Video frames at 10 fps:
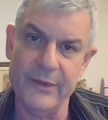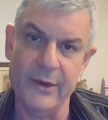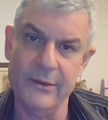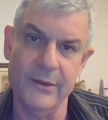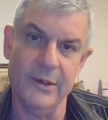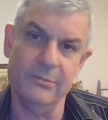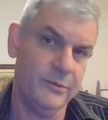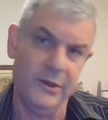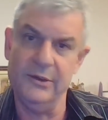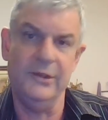the
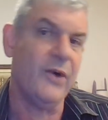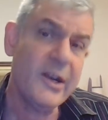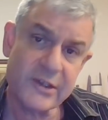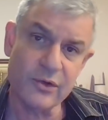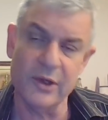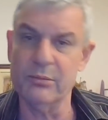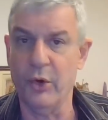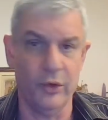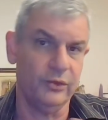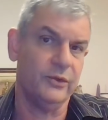device you had
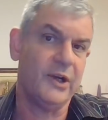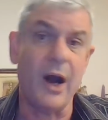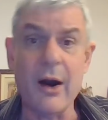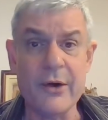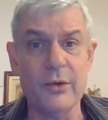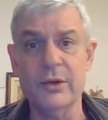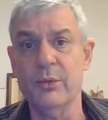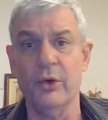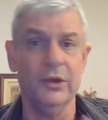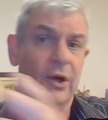bought, or the car you had
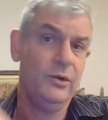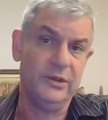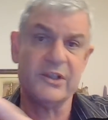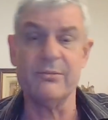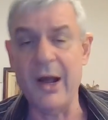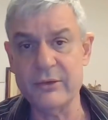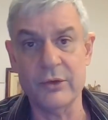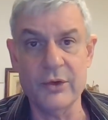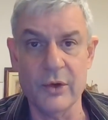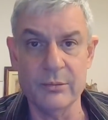bought, the
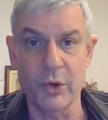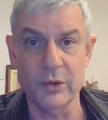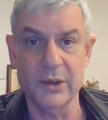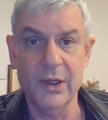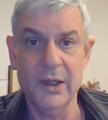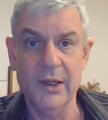smartphone you had bought.